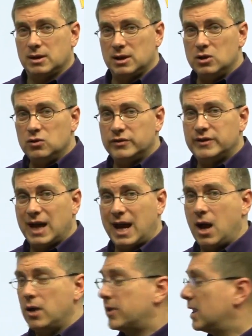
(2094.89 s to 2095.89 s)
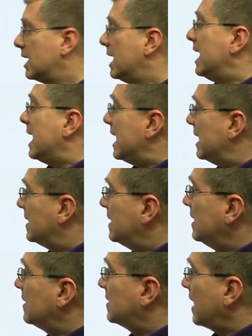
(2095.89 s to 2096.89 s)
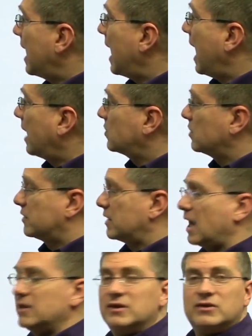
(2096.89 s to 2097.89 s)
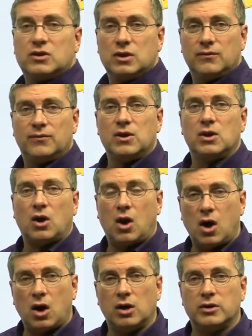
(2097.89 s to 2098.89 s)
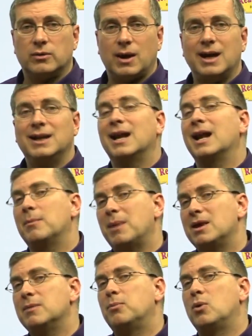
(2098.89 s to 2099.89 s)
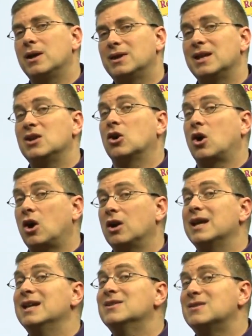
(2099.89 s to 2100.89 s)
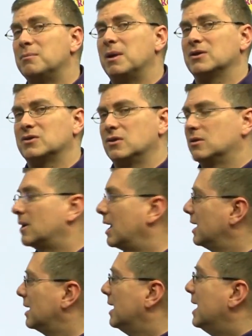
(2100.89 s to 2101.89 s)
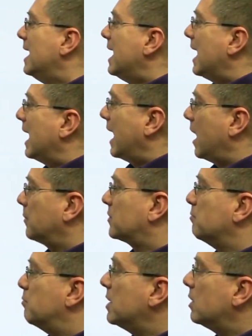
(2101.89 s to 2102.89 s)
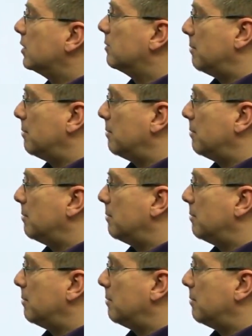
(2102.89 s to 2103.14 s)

you stay healthy, it did say exercise is good for your heart, right? And I made the point that your heart is a muscle, right? It helps build